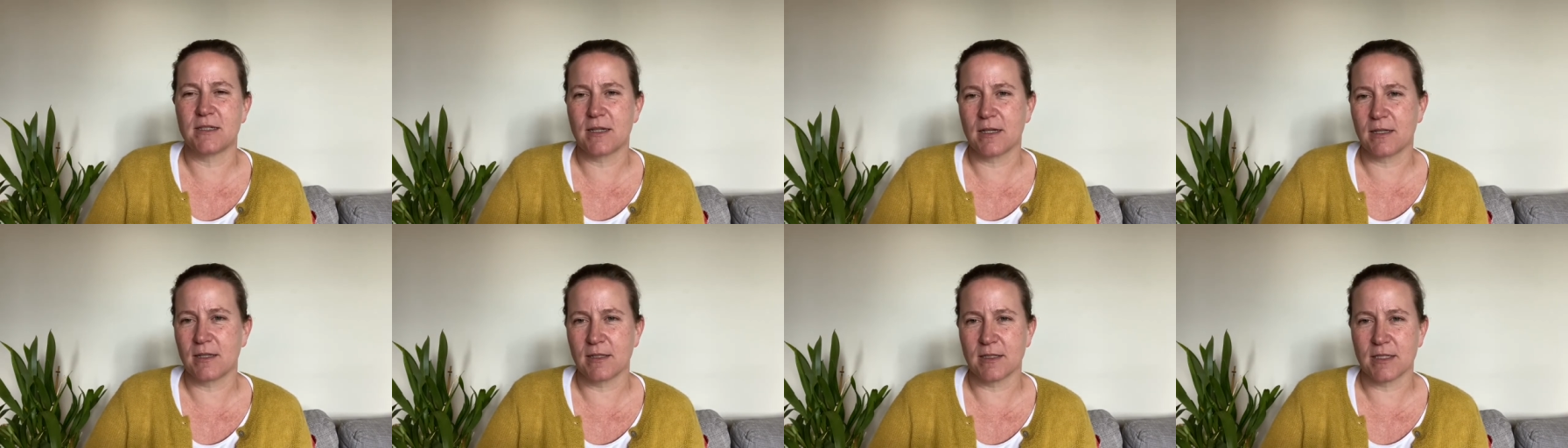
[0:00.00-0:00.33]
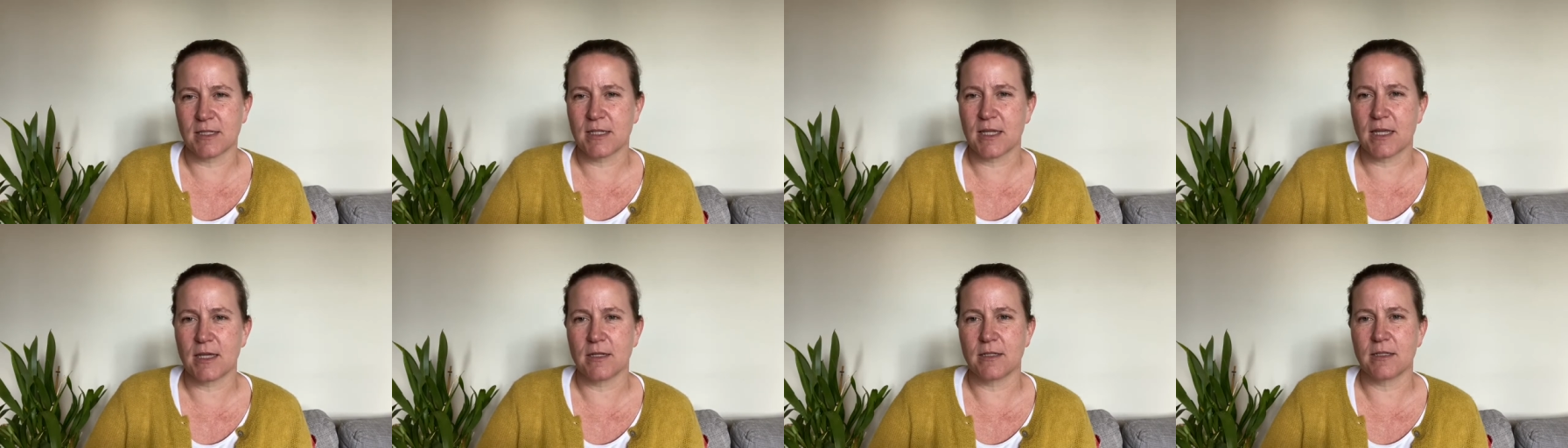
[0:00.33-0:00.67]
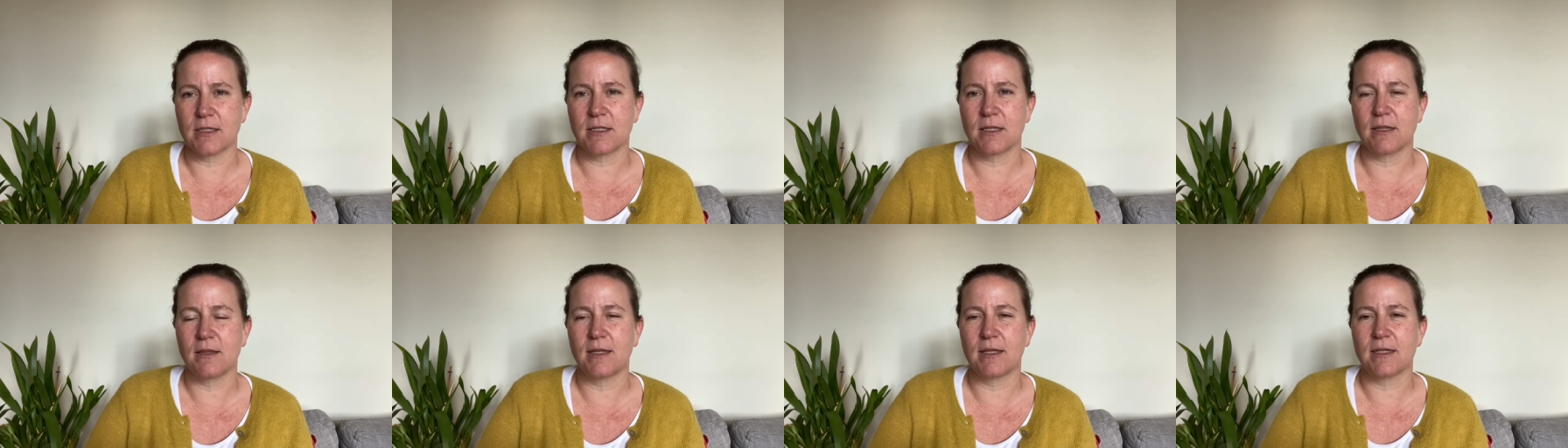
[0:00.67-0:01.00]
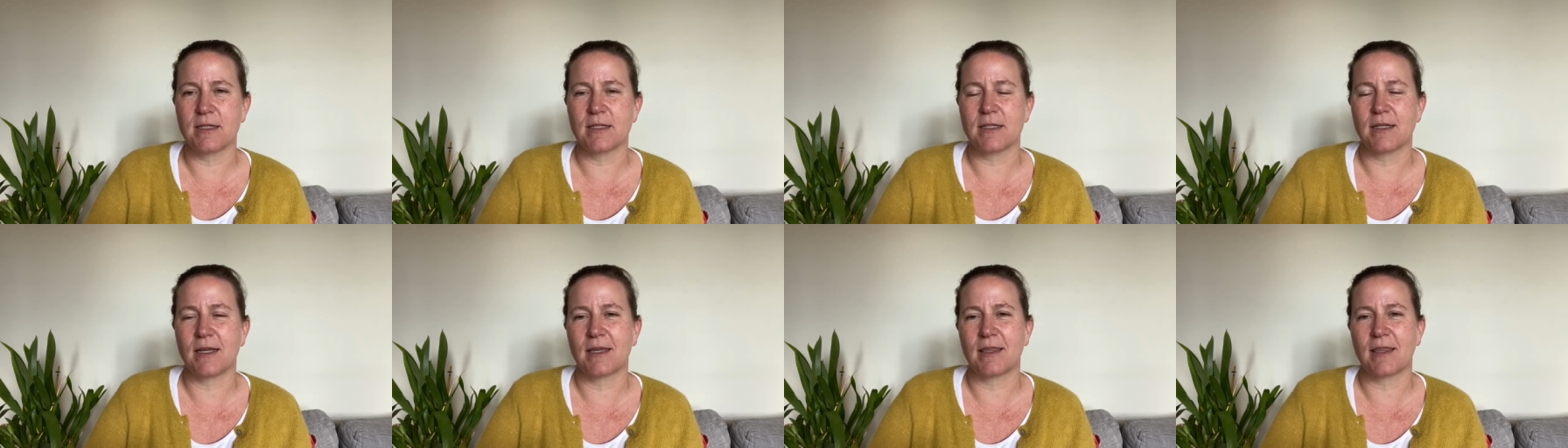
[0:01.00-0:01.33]
little skits and
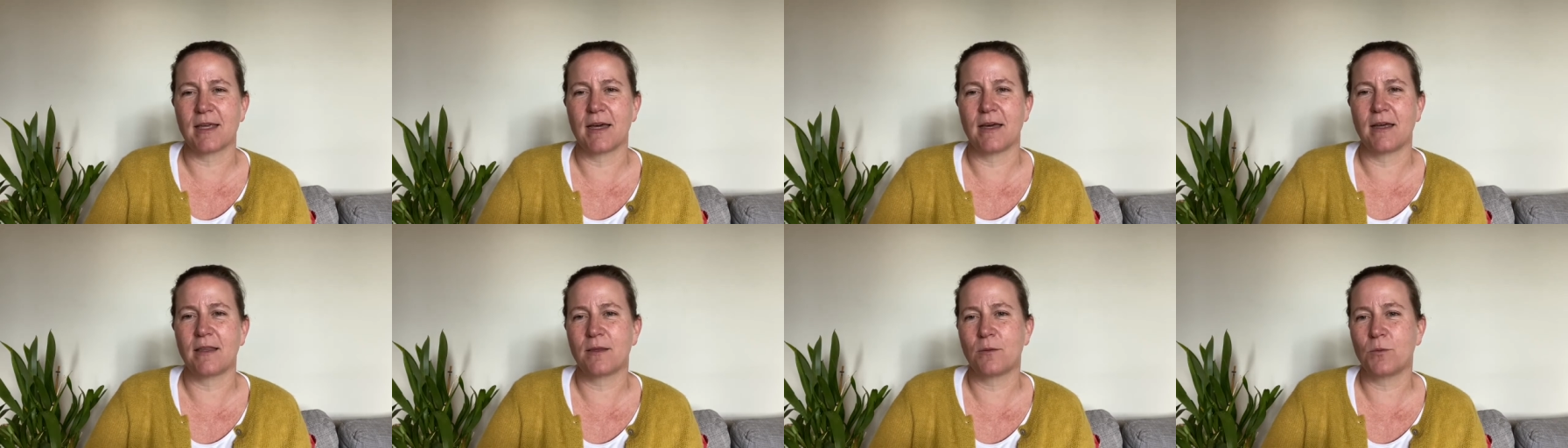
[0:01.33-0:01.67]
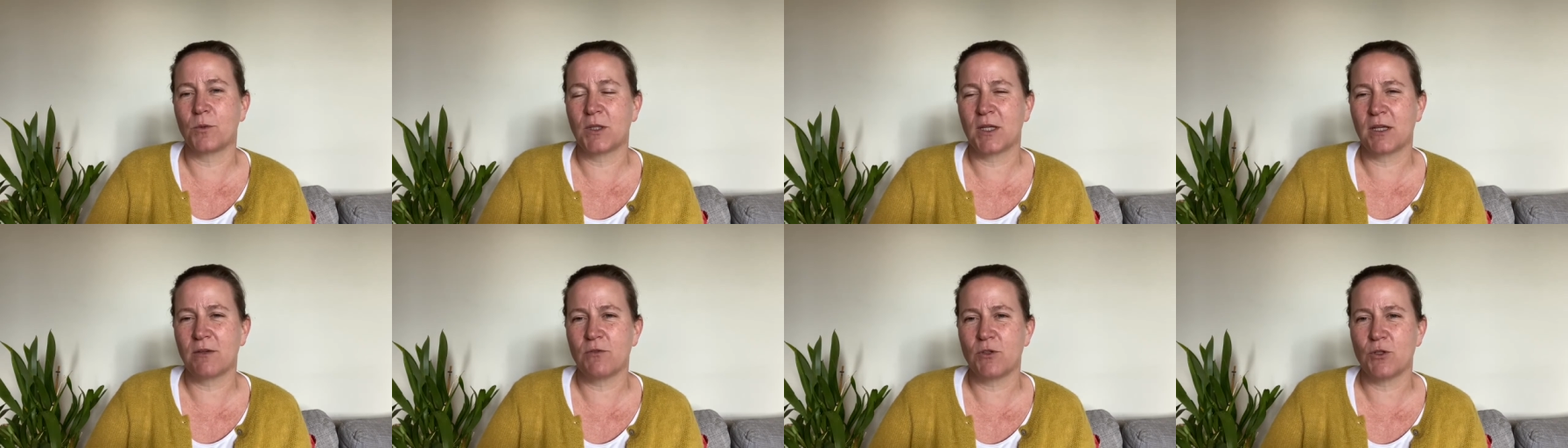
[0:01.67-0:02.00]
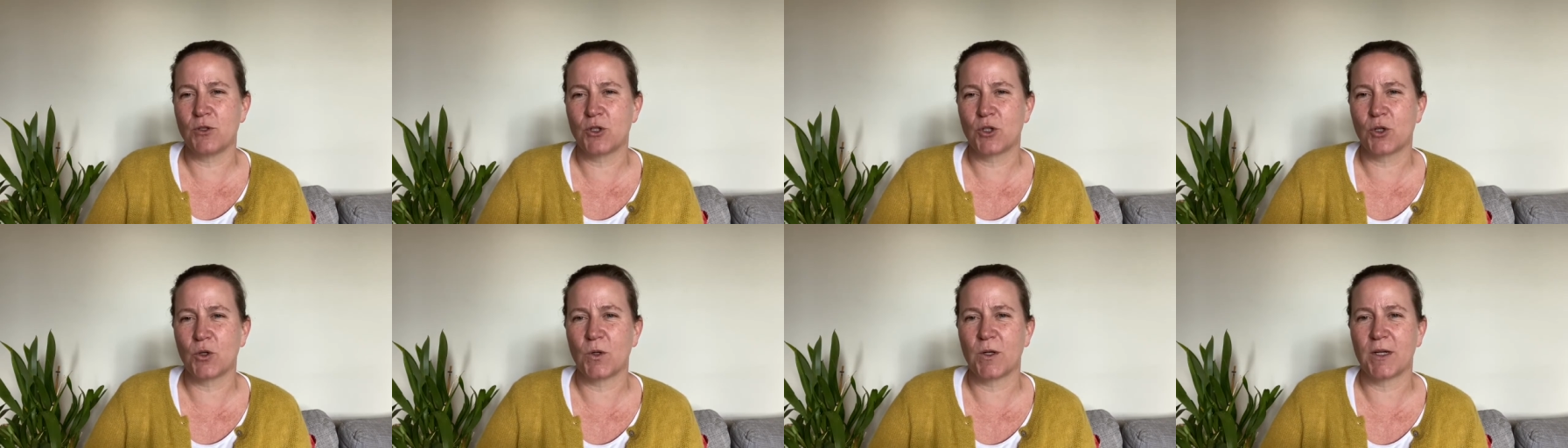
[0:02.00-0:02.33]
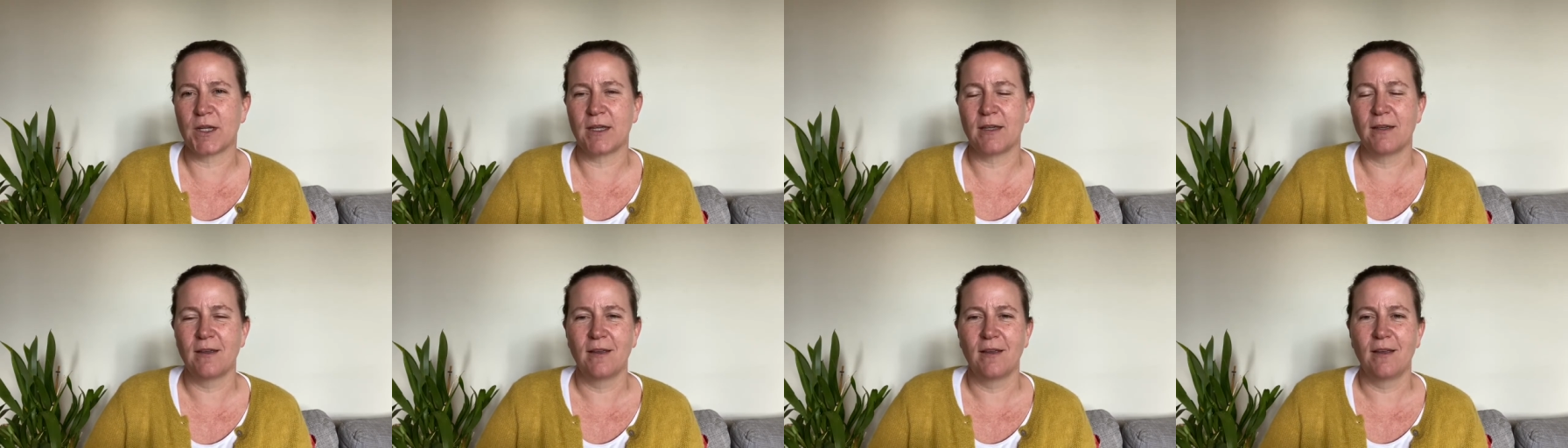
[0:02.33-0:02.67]
things like that that will give you joy.